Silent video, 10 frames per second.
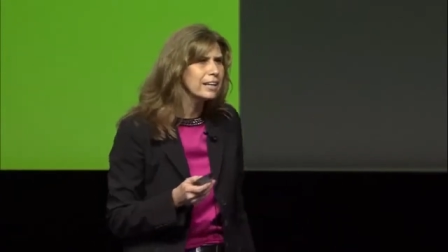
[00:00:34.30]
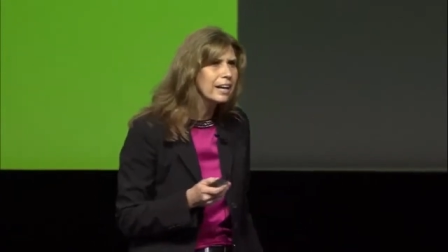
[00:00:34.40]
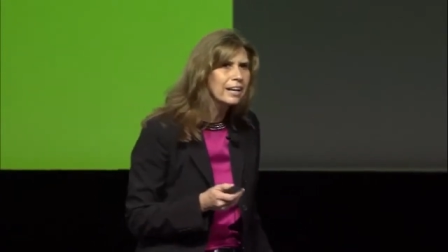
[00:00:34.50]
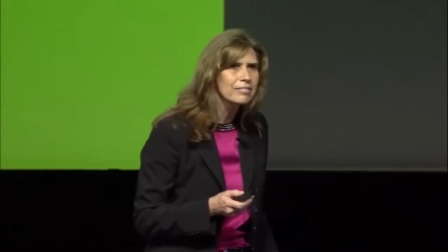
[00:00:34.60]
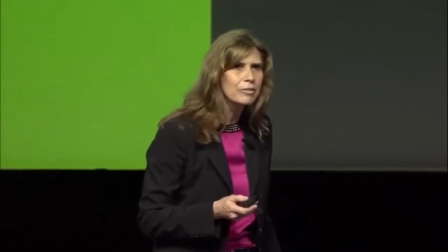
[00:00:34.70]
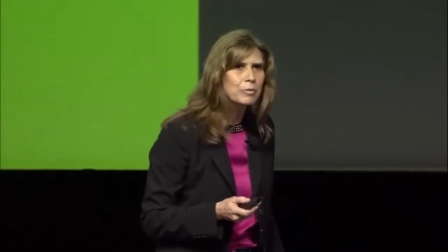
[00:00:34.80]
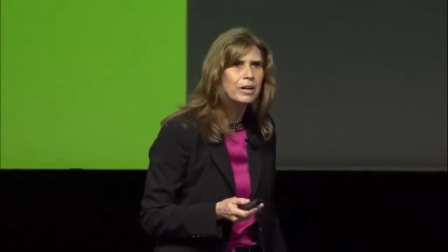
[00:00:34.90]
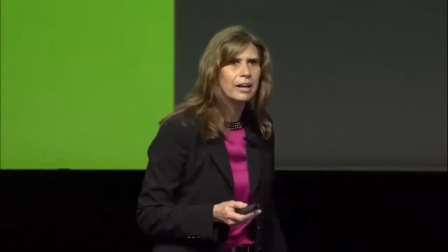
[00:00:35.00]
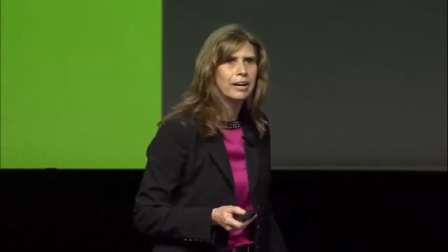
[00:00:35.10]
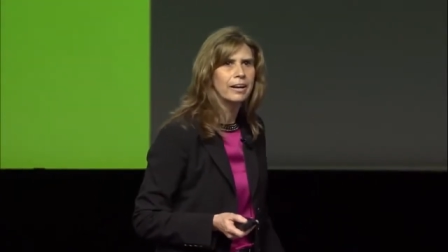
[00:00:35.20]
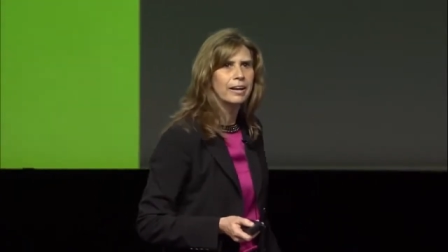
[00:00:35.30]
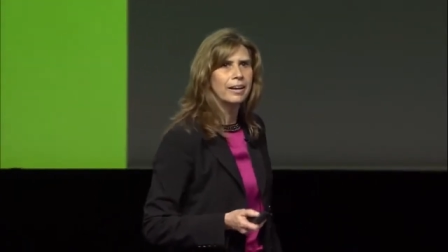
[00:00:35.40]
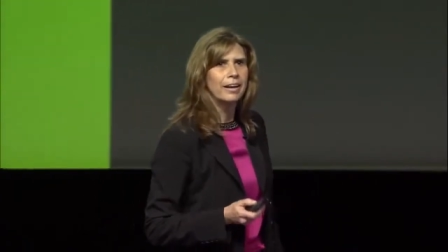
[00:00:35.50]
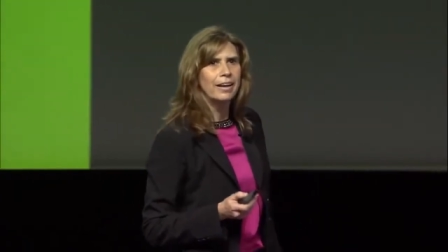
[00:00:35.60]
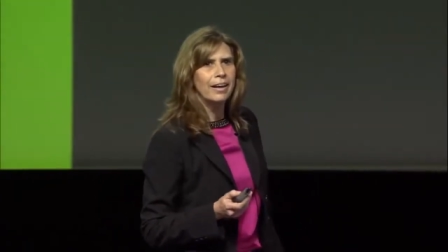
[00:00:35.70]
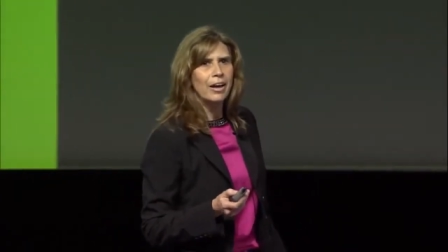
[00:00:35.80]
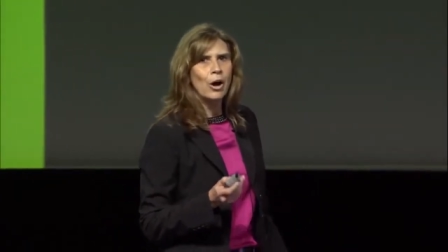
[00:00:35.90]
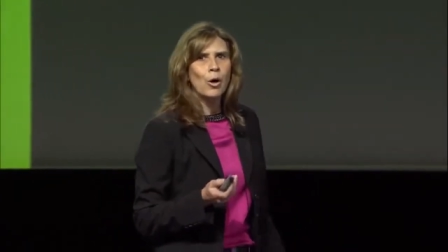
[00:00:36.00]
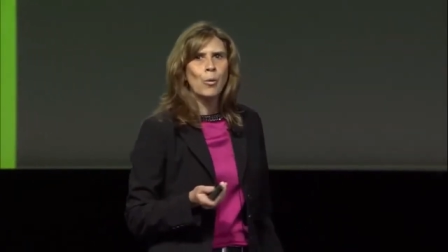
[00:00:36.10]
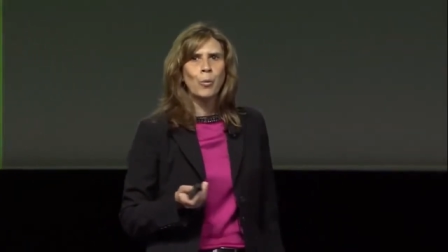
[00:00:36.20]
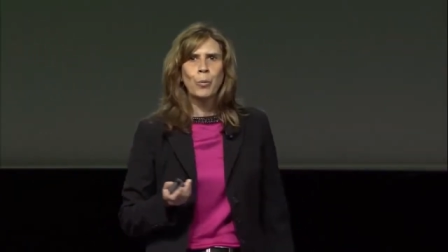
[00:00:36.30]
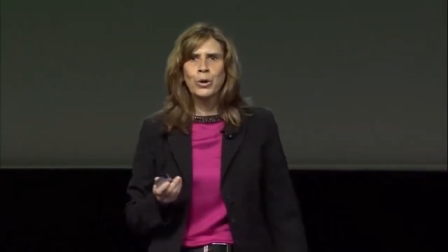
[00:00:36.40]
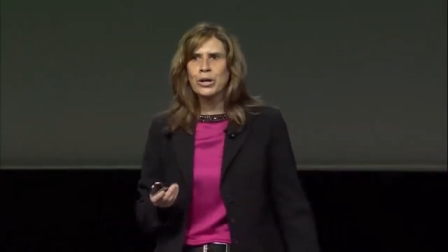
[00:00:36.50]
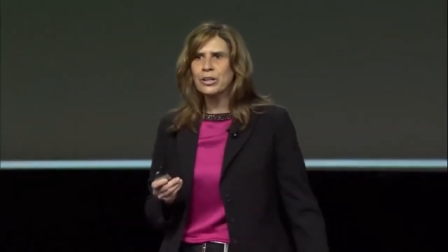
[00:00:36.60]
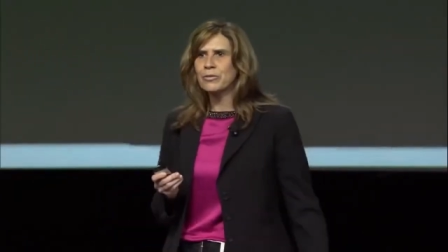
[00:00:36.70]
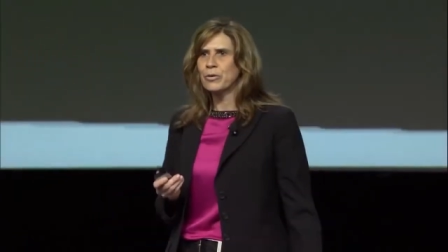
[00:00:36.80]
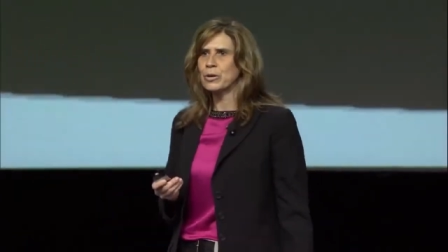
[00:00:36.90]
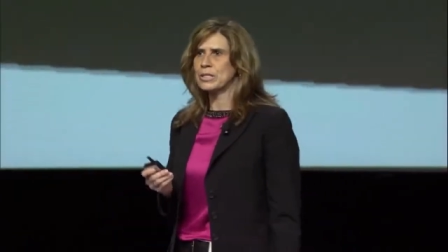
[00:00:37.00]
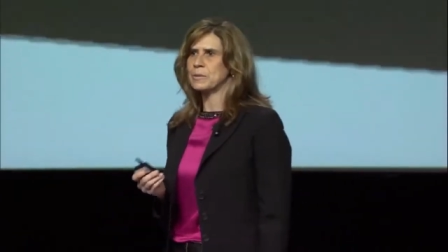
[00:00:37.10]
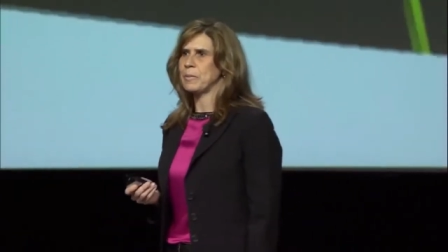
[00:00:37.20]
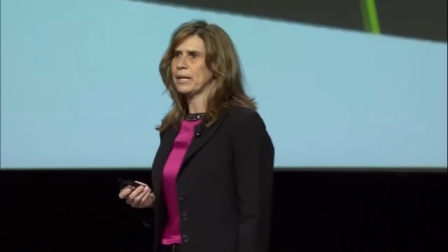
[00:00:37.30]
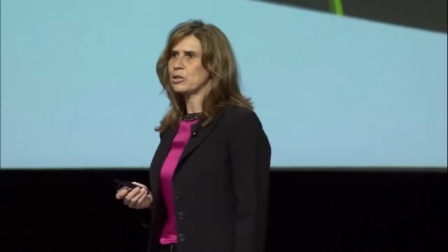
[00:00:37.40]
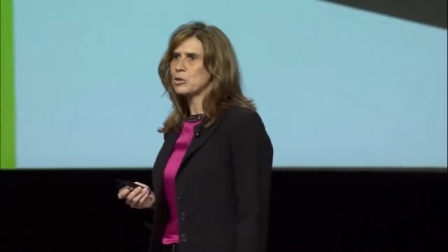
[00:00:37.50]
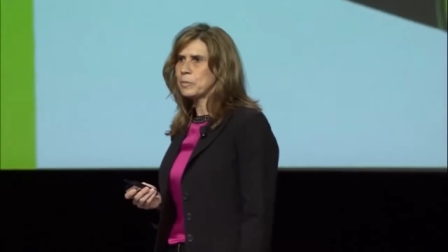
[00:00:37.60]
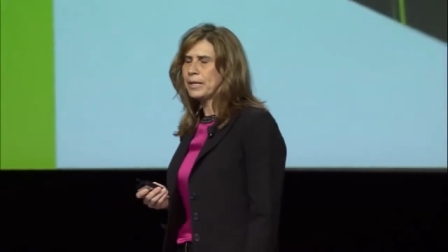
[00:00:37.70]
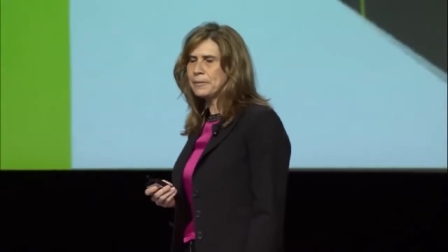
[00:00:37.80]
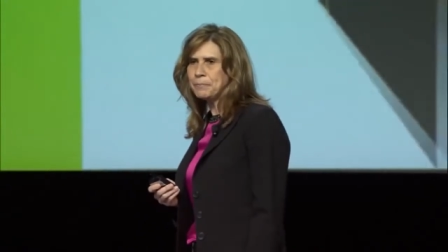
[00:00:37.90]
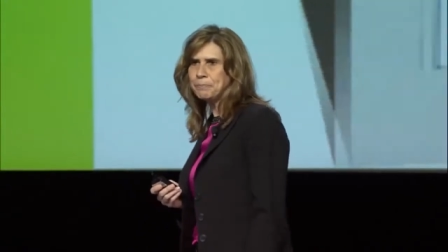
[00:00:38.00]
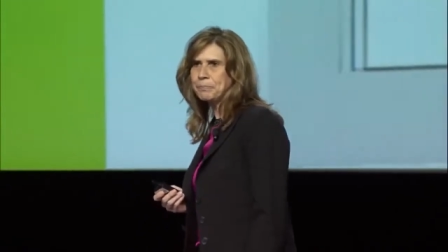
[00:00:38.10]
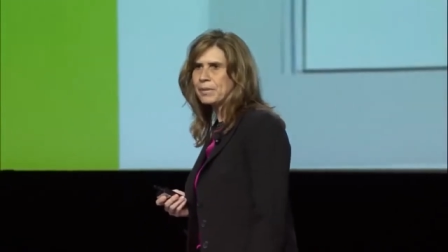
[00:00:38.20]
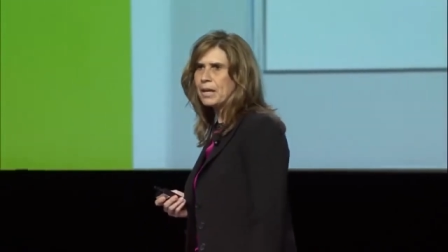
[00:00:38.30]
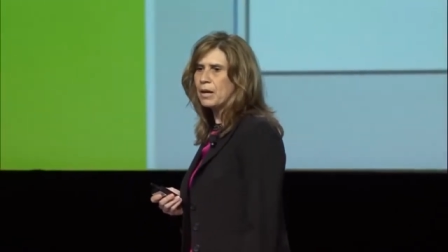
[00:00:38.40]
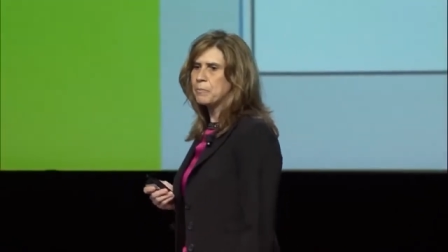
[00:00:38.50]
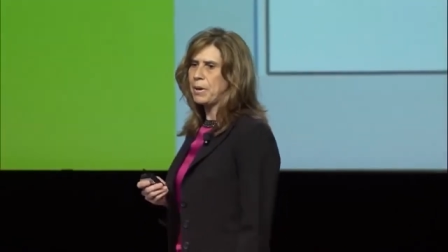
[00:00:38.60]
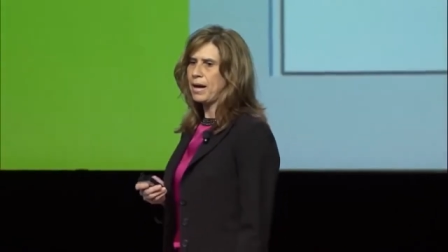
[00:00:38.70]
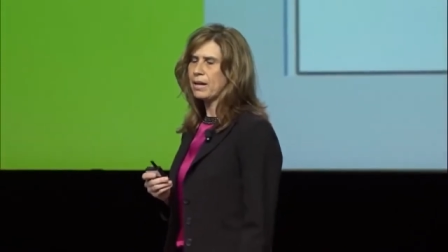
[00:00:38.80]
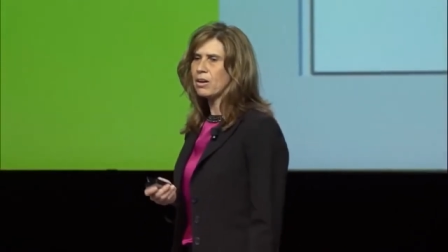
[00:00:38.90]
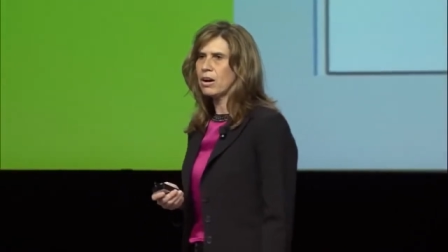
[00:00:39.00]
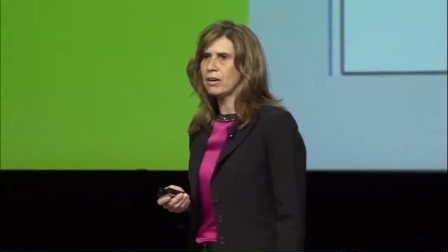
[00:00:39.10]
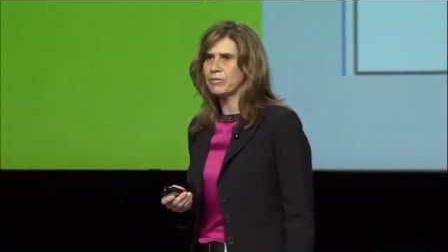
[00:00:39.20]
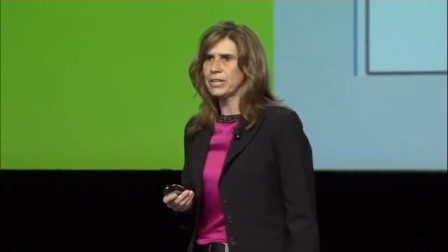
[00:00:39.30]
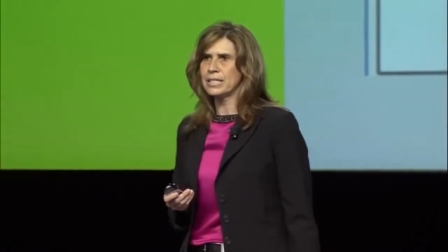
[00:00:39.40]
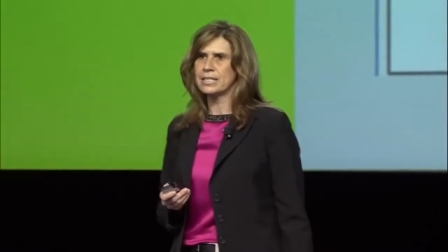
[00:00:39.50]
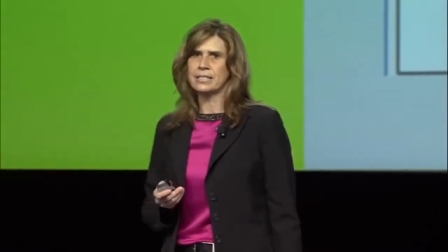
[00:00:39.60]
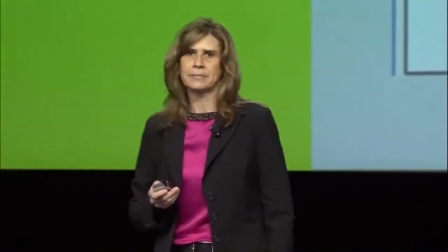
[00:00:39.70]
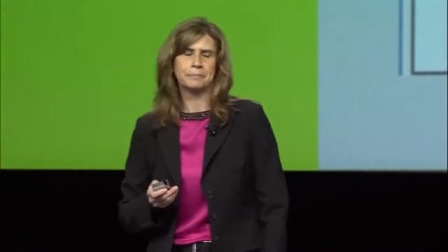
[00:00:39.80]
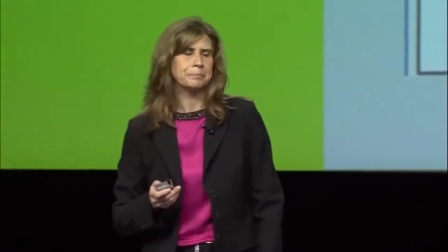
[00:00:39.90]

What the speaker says: any hands up there. Workforce management, back office,